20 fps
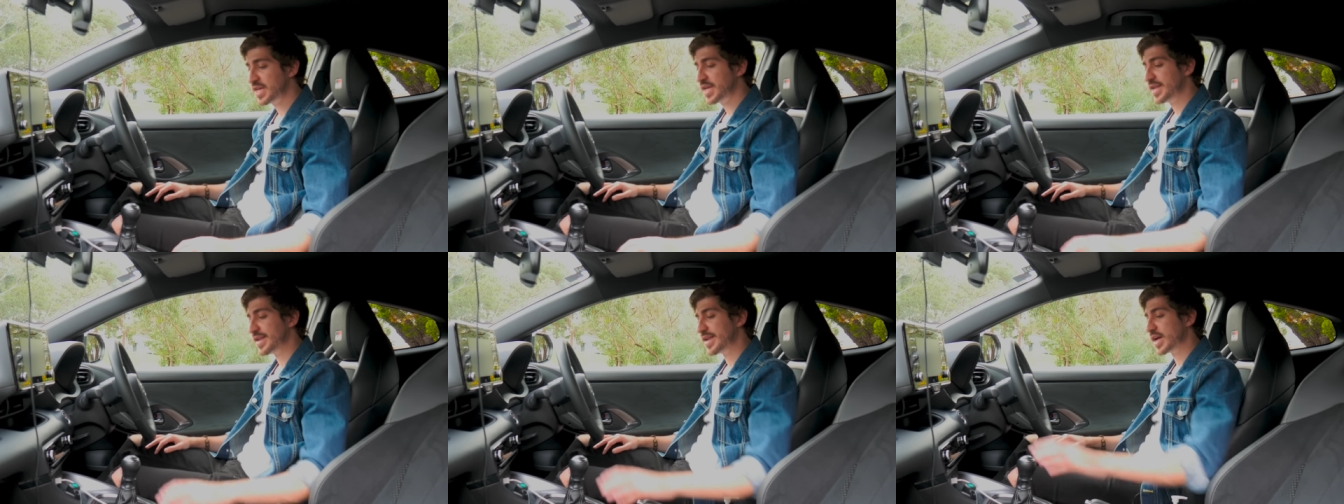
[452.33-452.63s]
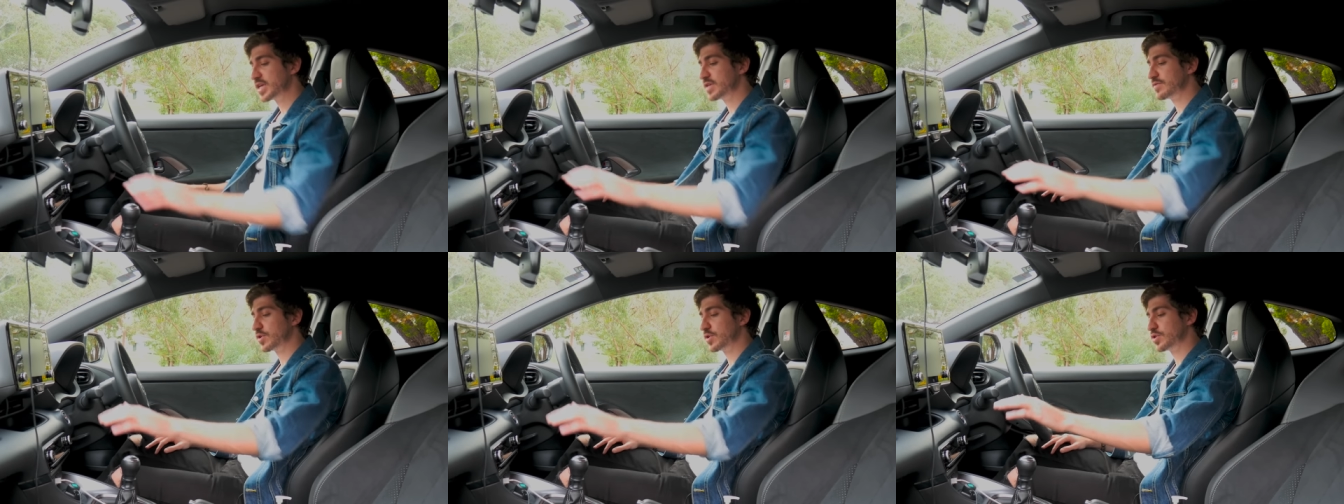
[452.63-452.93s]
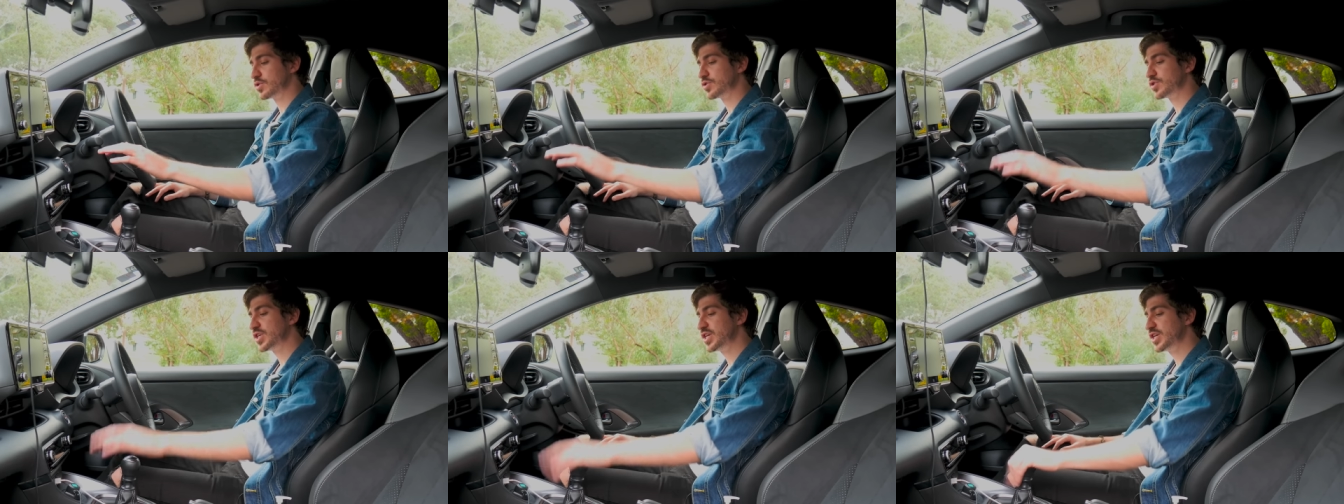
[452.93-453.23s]
Now you've got
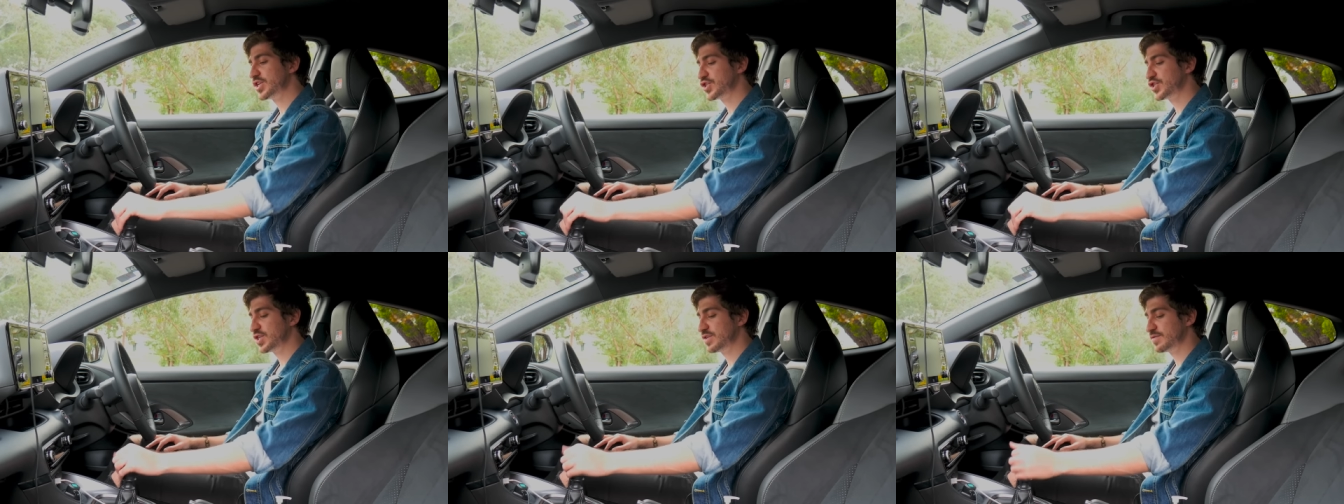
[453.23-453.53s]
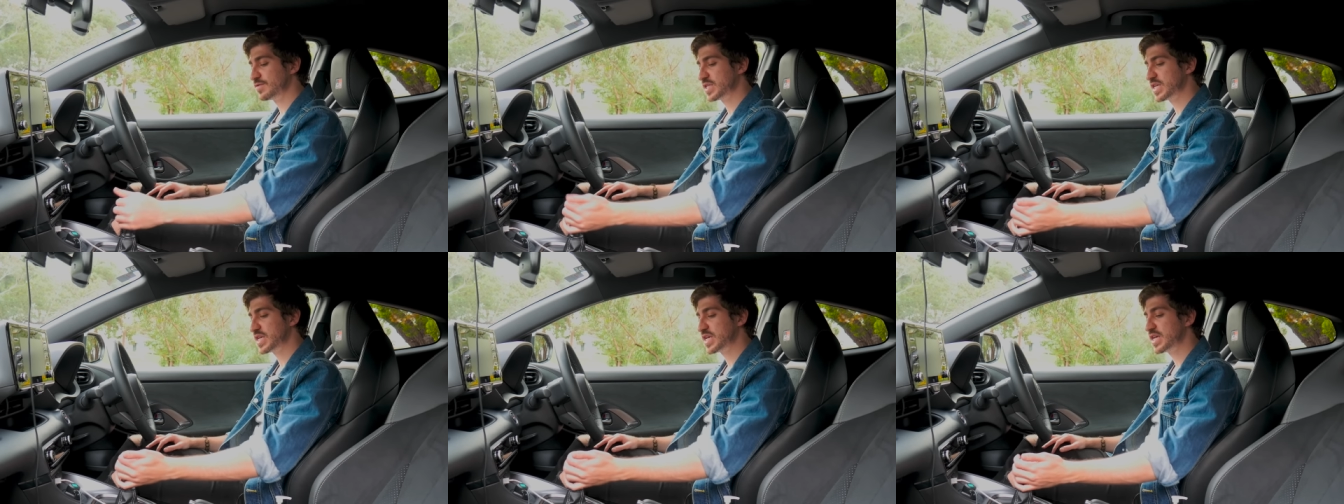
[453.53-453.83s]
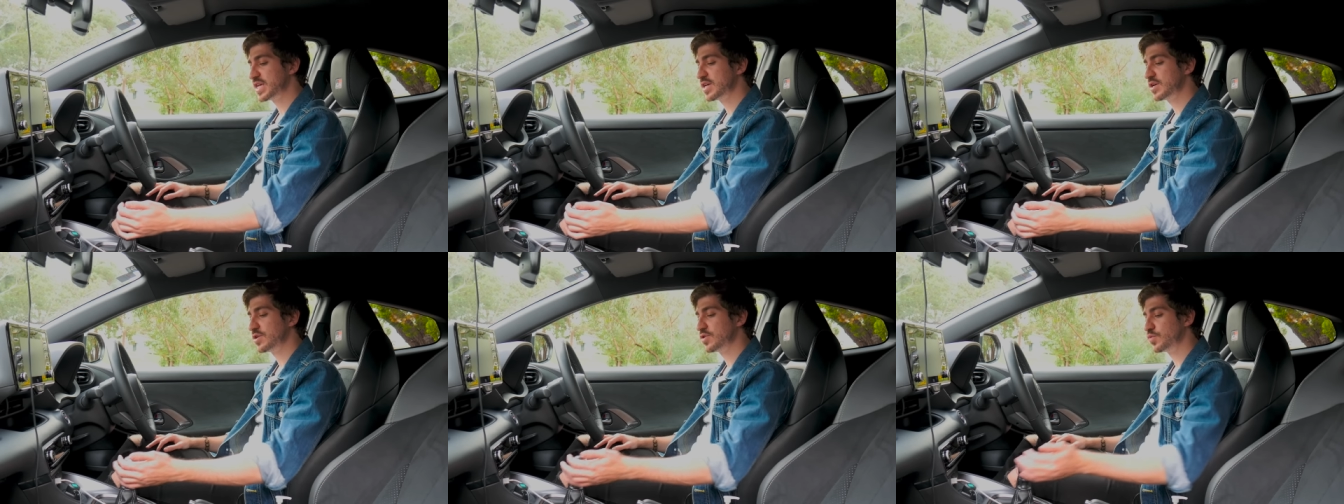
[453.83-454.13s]
your gear shift
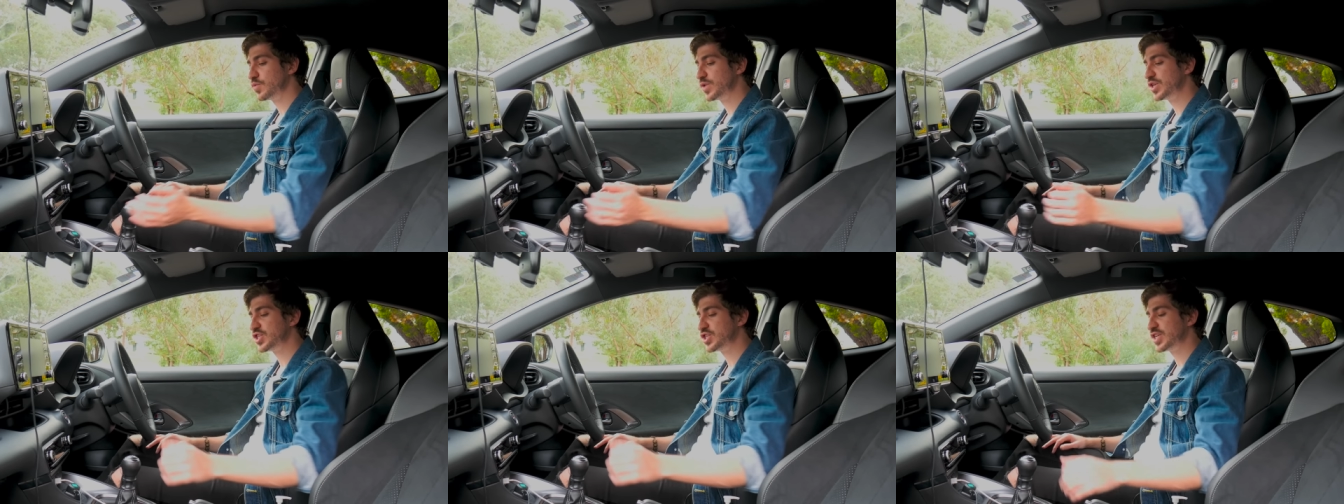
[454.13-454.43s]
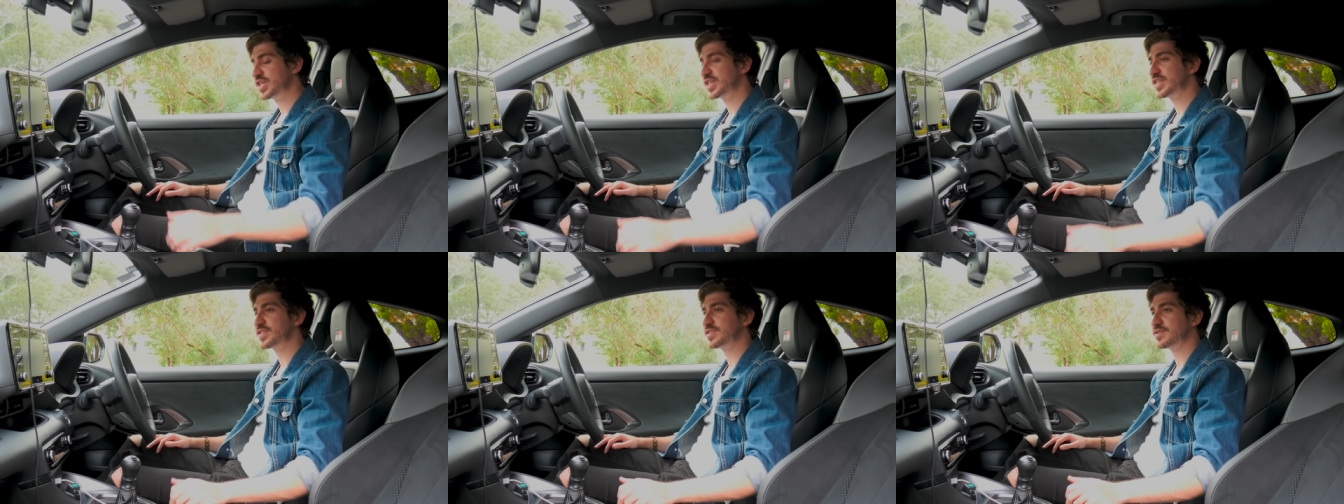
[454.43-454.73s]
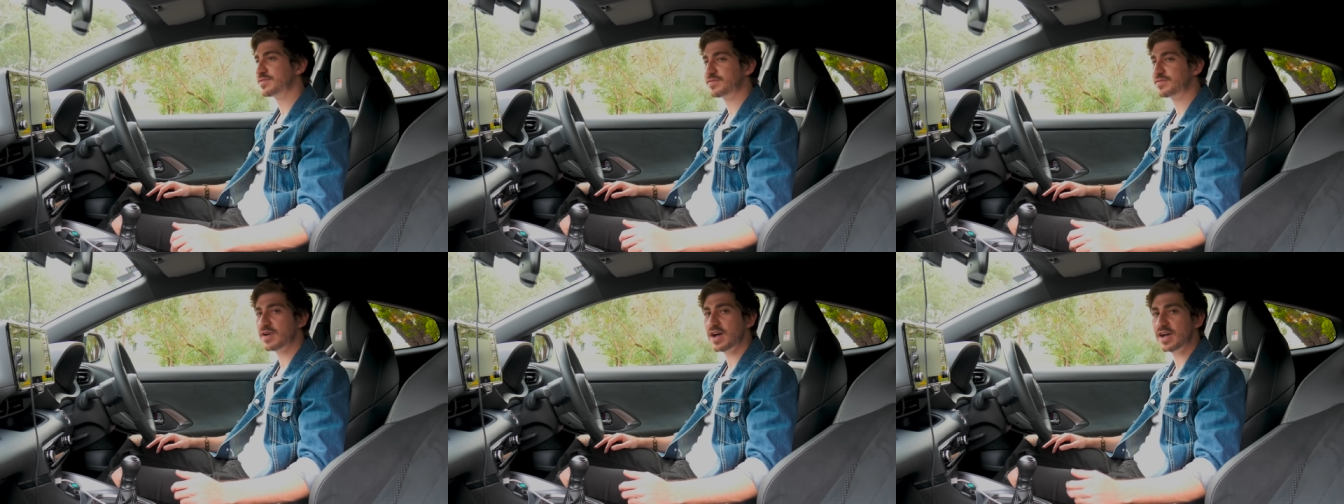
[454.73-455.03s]
here, which
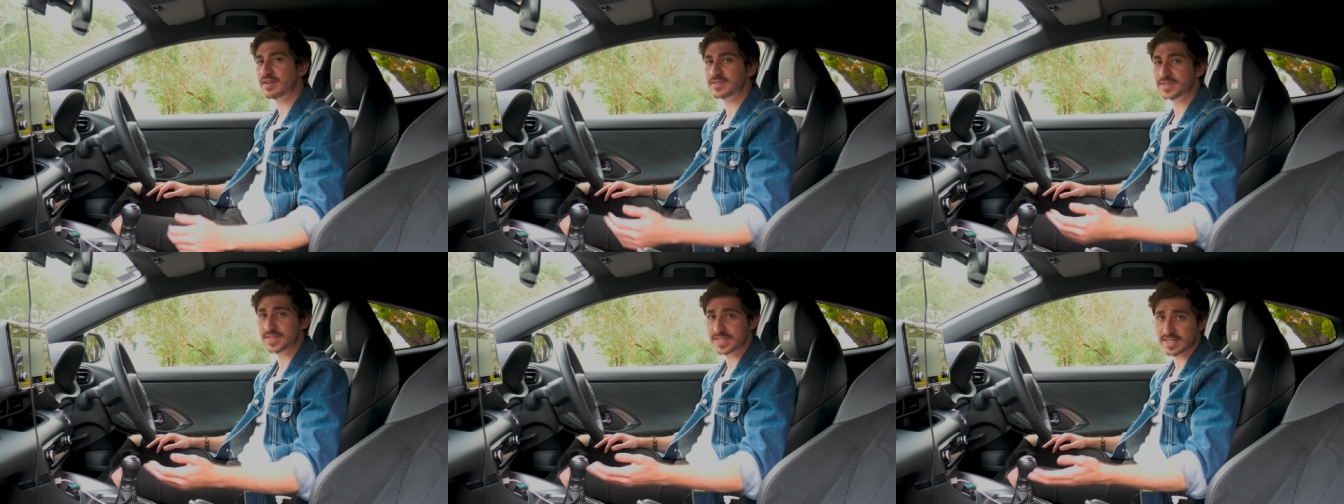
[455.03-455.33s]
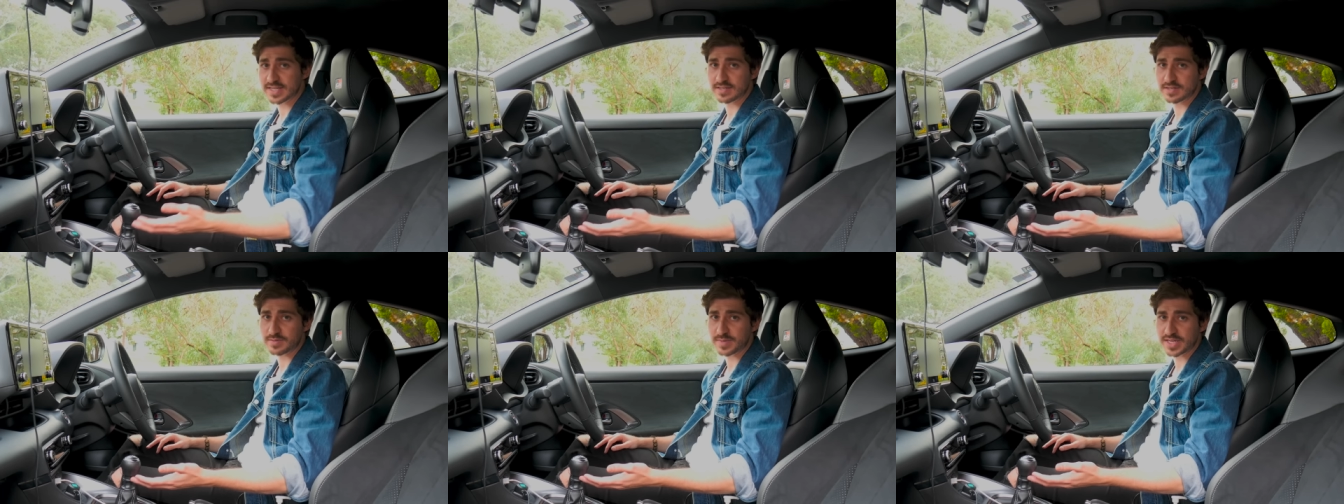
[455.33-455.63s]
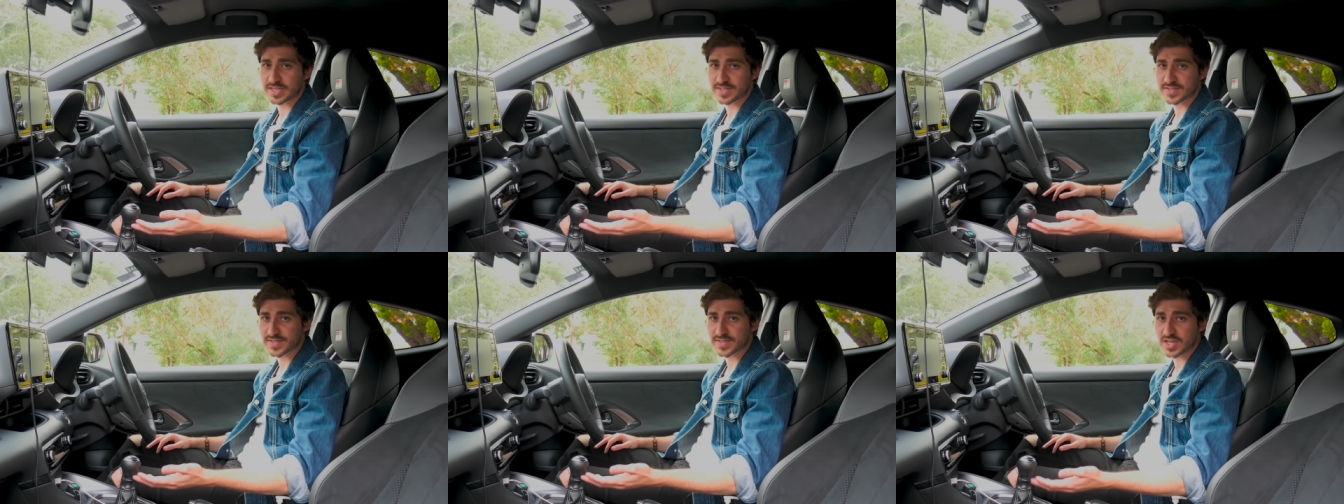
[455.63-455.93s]
is five
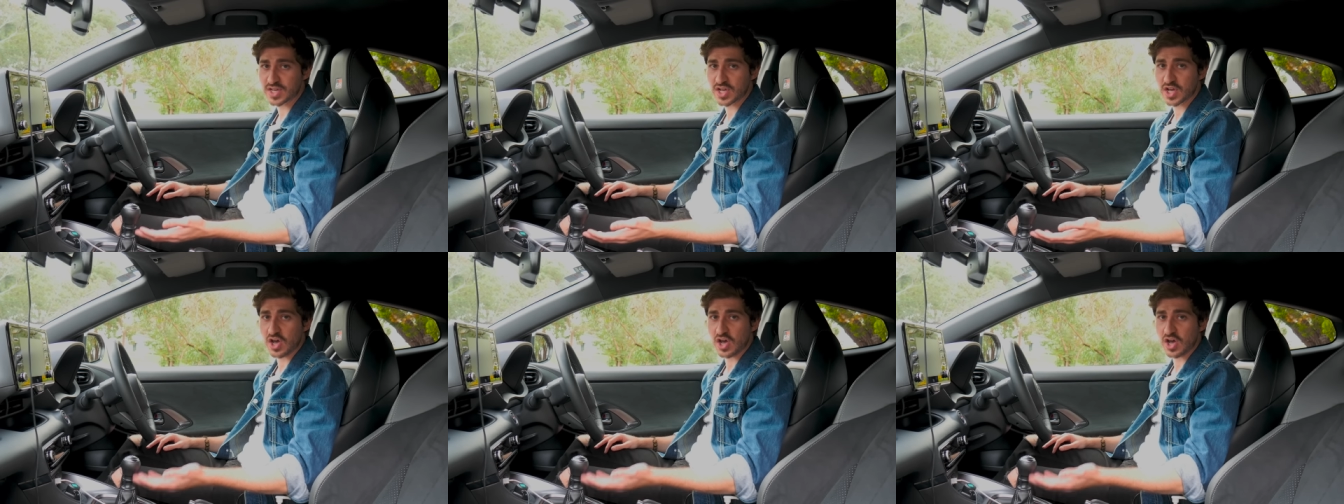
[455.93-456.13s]
centimeters